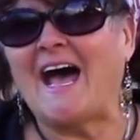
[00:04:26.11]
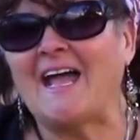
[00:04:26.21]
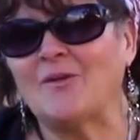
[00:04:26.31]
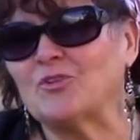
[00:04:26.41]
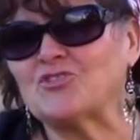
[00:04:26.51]

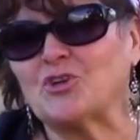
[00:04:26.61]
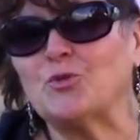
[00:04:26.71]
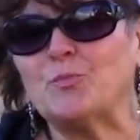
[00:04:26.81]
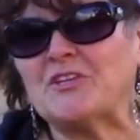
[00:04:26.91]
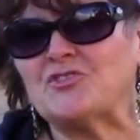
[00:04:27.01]
I will show
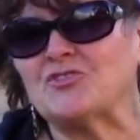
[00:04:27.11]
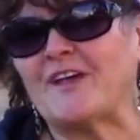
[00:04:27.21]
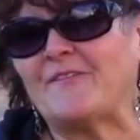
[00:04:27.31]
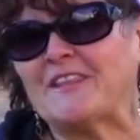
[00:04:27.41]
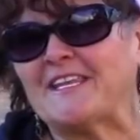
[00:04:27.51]
you pictures
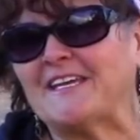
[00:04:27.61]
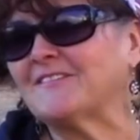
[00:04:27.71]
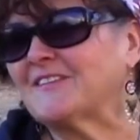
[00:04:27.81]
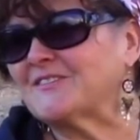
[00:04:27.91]
of at the end of